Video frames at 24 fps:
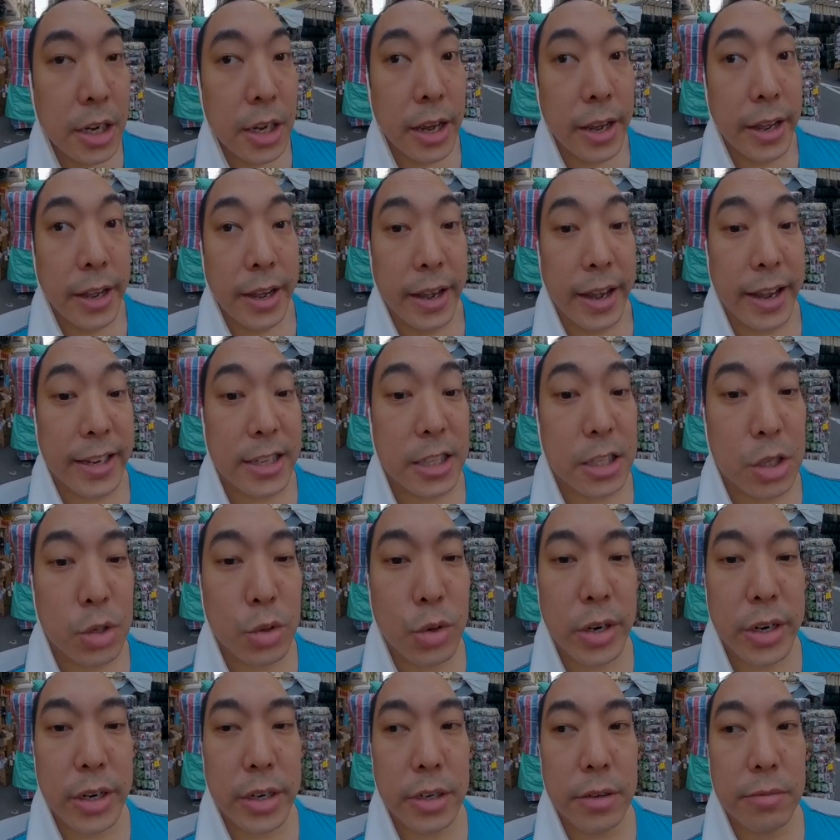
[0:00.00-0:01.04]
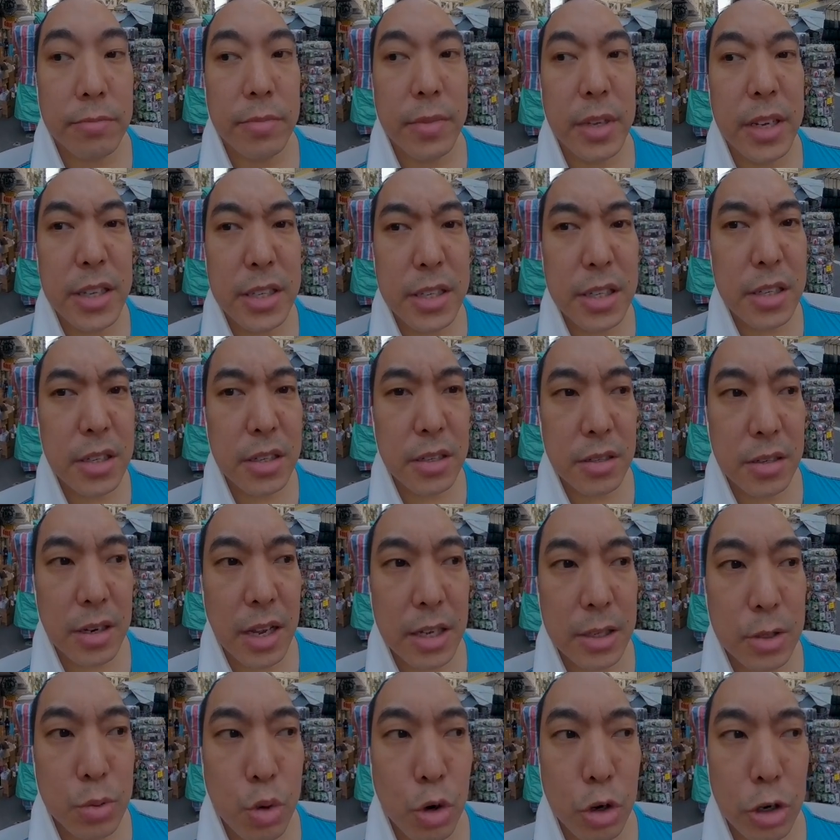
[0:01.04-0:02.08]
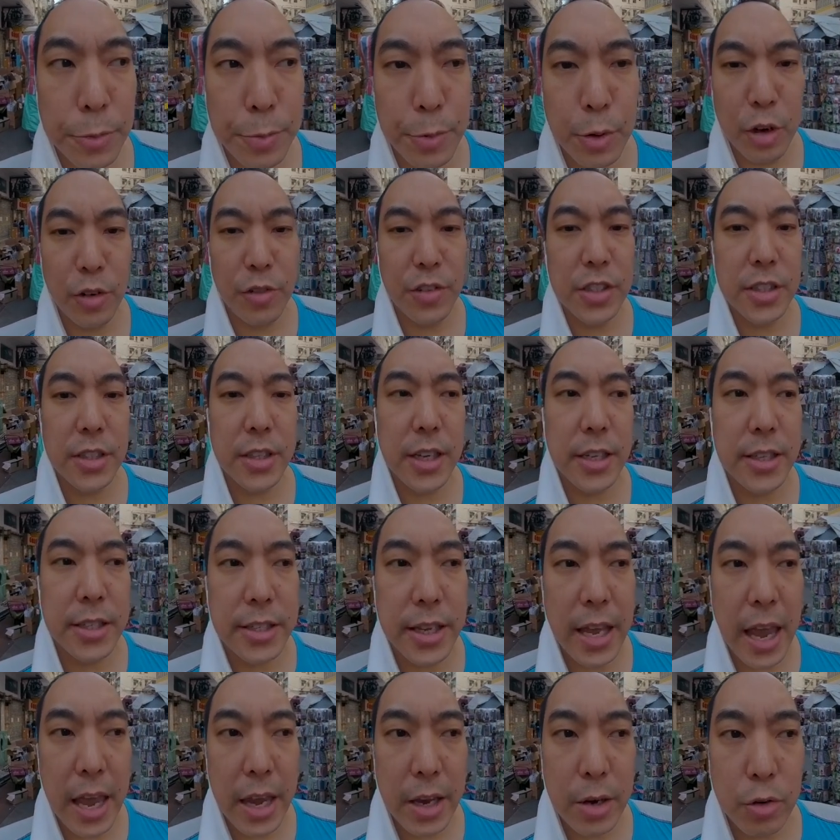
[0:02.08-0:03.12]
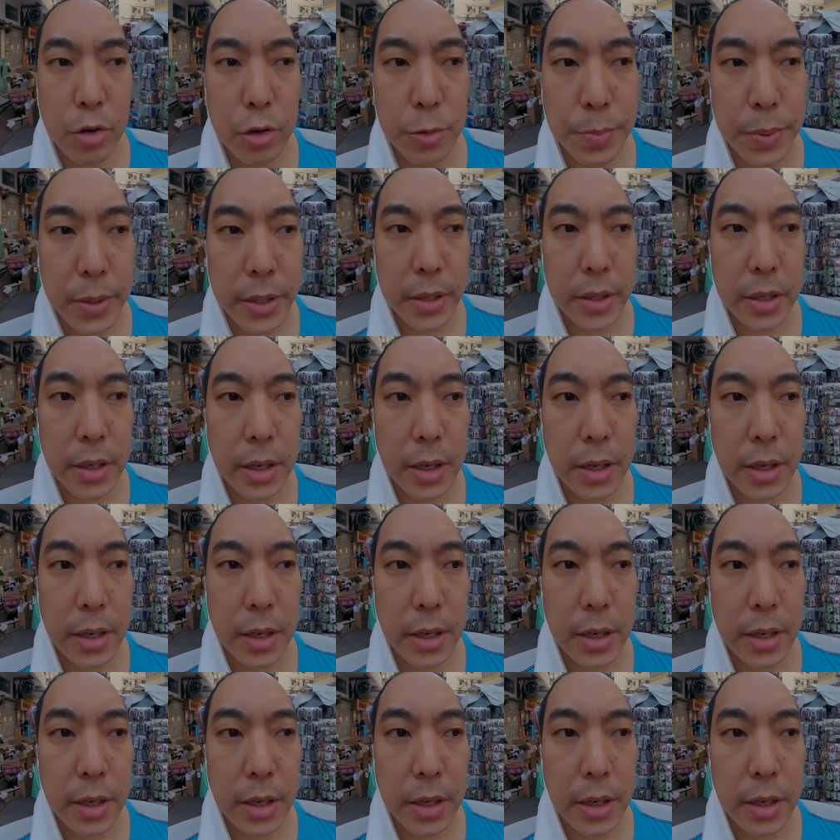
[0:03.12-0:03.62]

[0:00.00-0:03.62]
X3, isn't as waterproof as they say it would be.